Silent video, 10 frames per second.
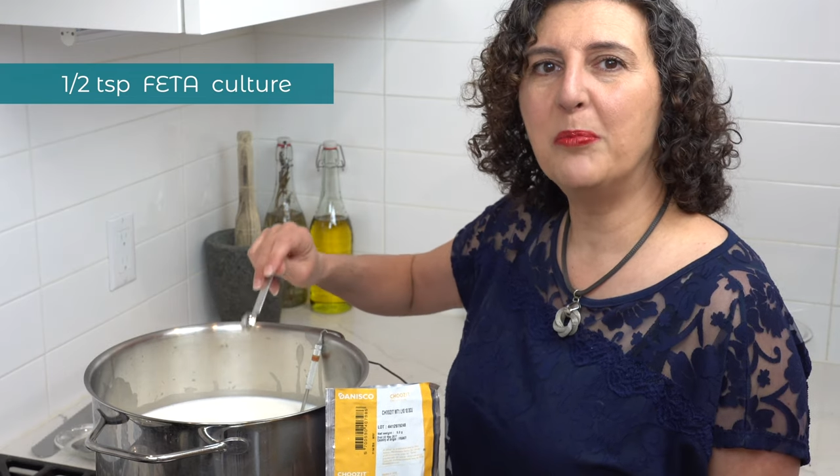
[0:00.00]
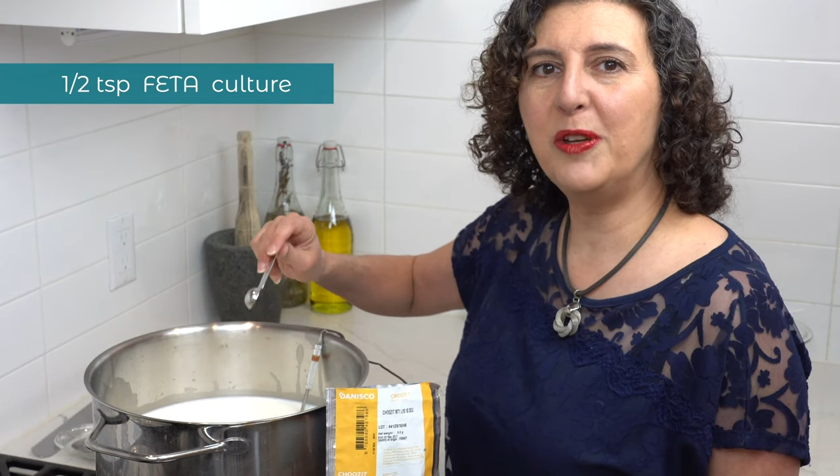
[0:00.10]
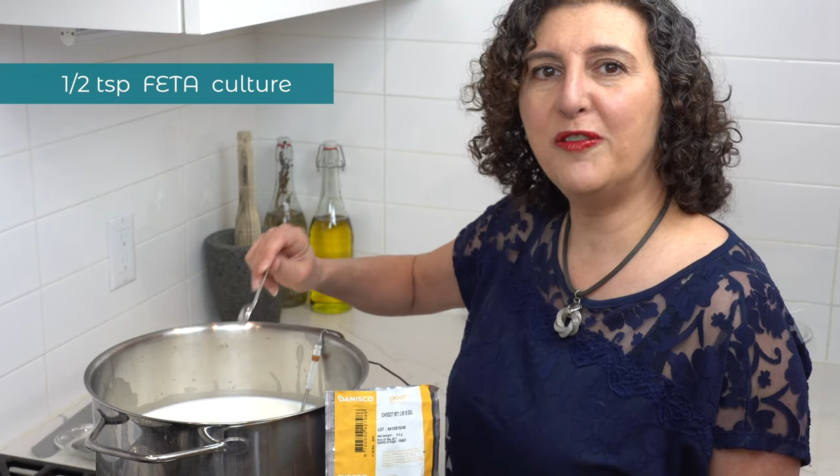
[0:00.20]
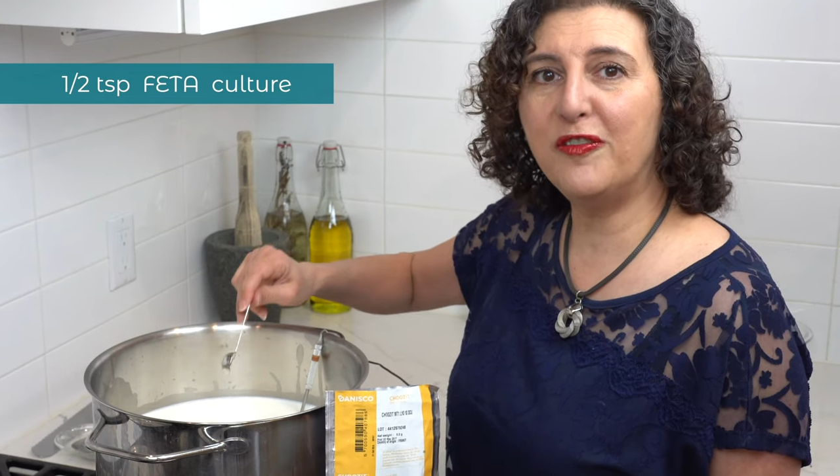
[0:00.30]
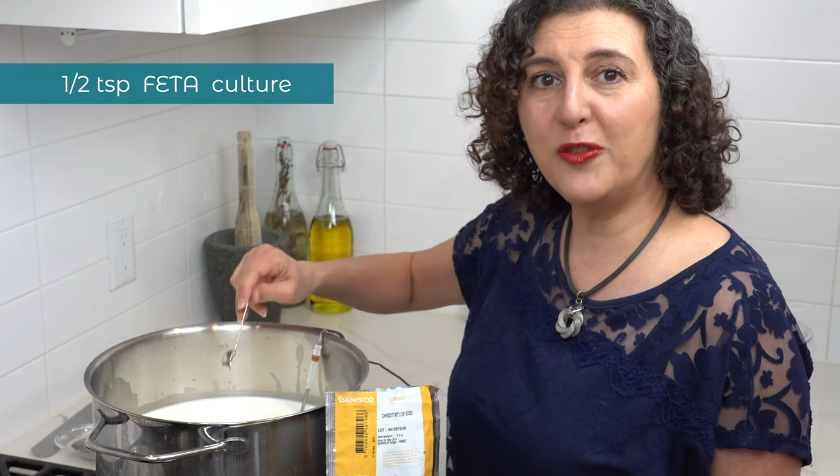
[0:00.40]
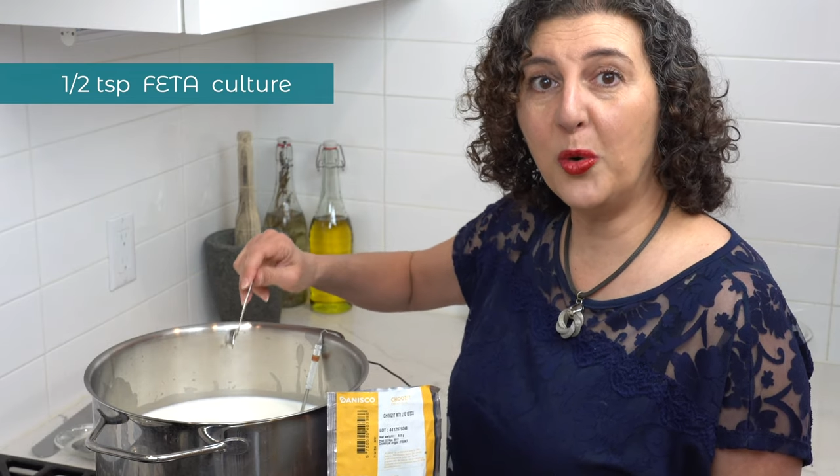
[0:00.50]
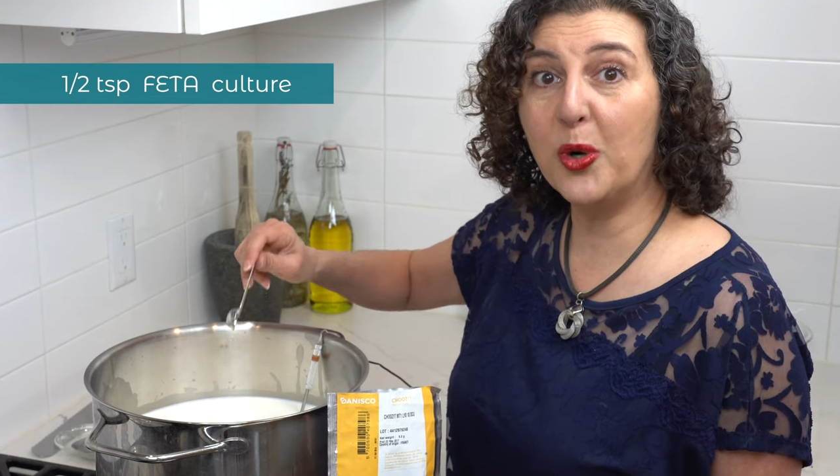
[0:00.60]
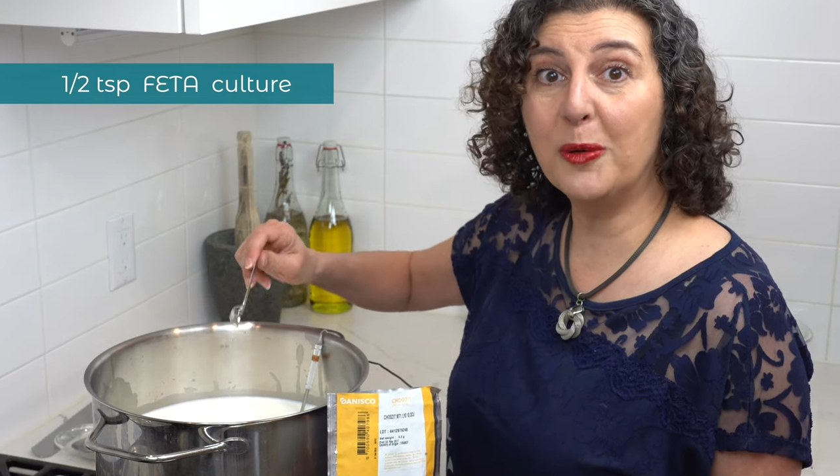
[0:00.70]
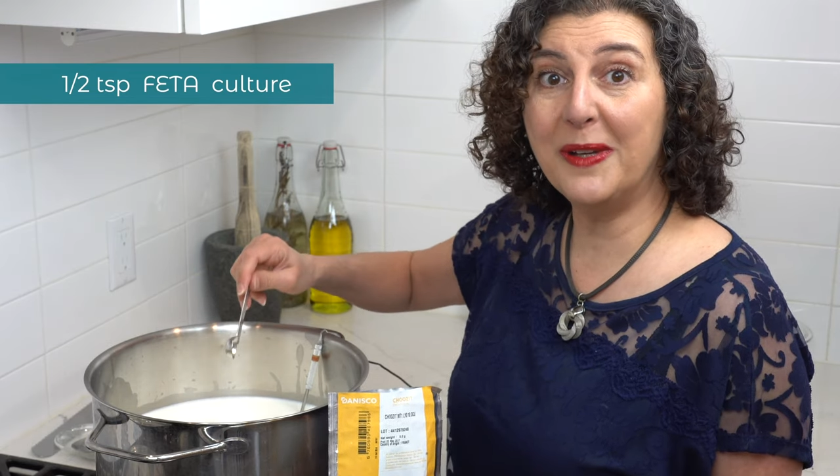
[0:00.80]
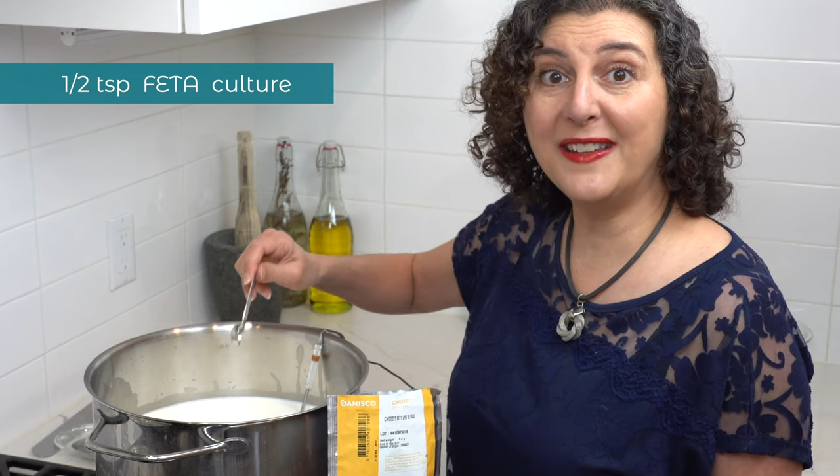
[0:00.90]

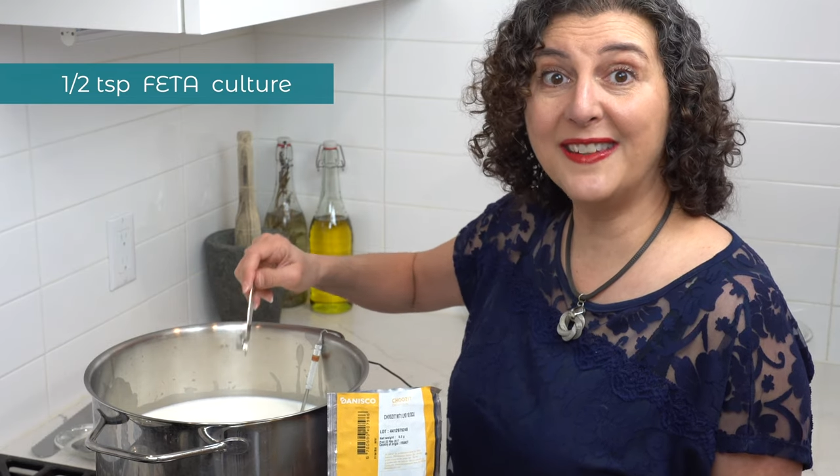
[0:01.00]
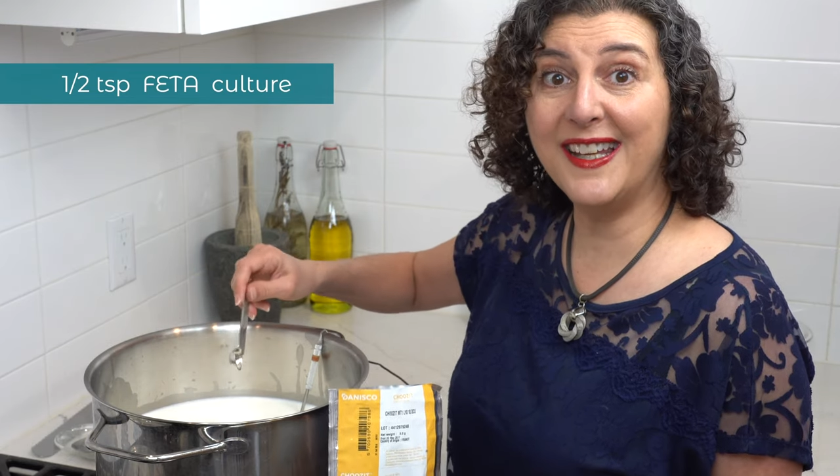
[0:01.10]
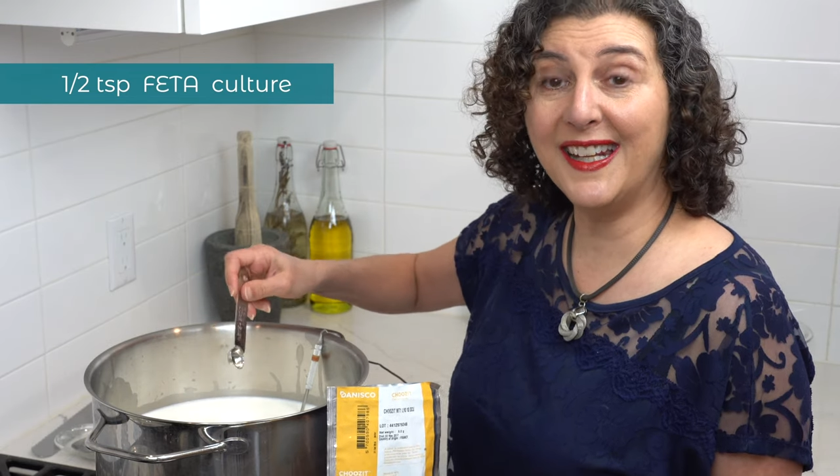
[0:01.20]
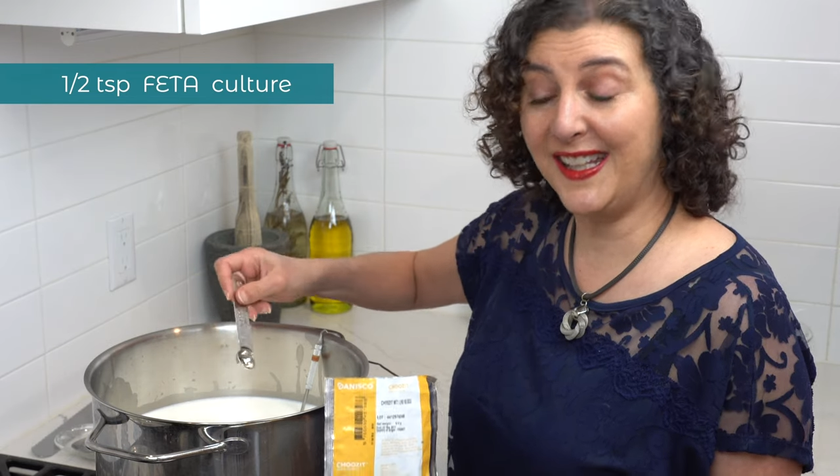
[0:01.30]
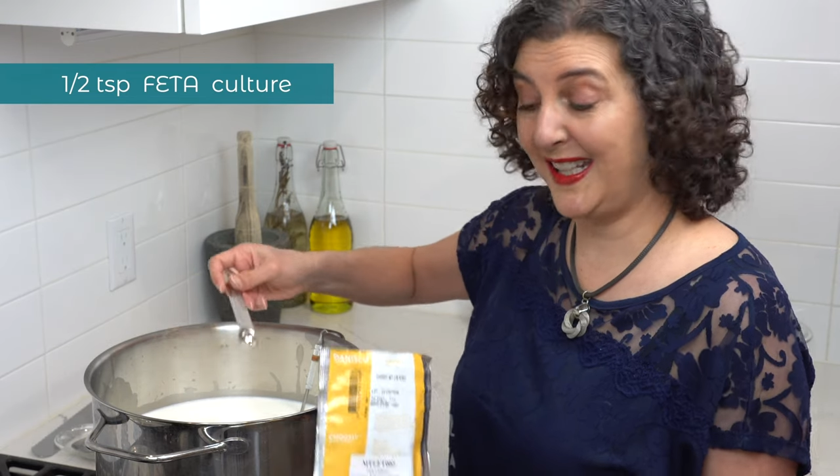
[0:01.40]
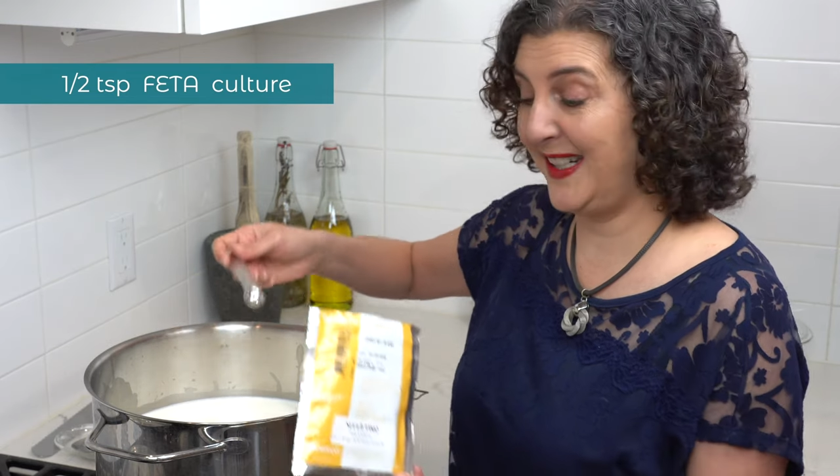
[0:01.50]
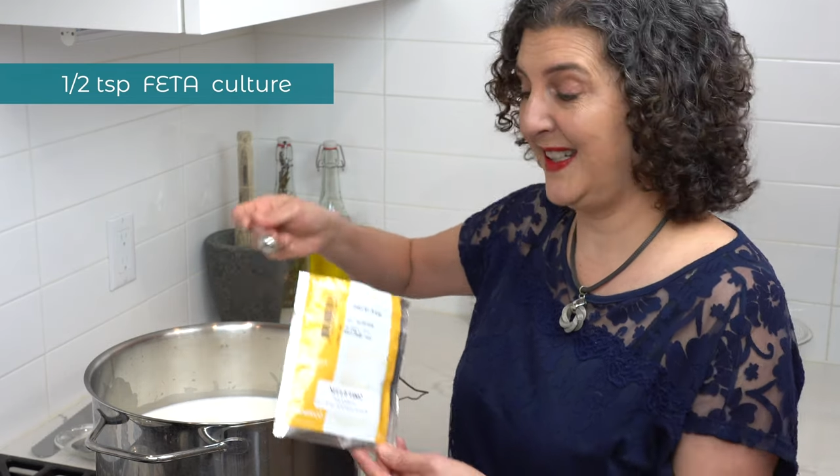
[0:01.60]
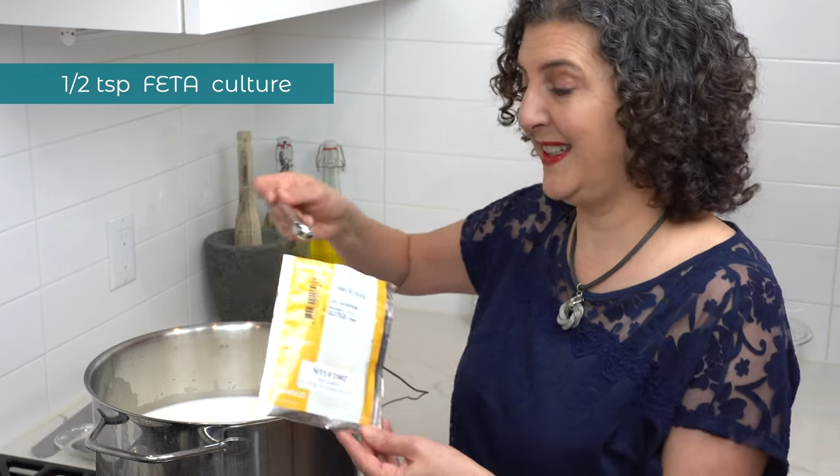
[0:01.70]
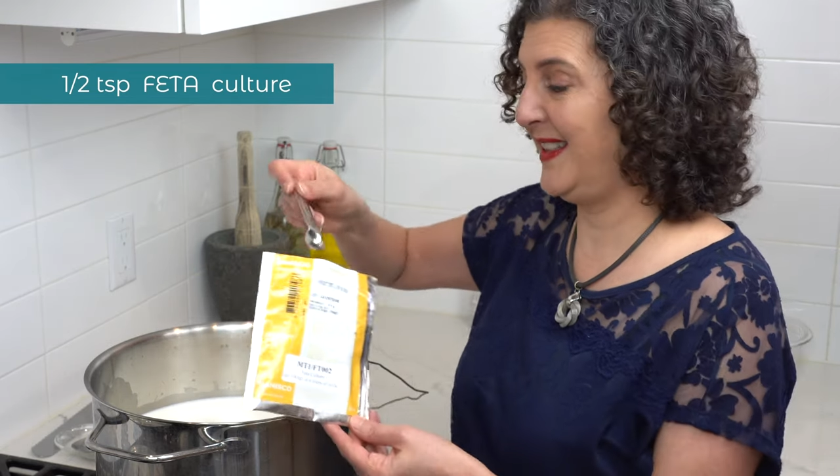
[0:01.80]
before mixing it in.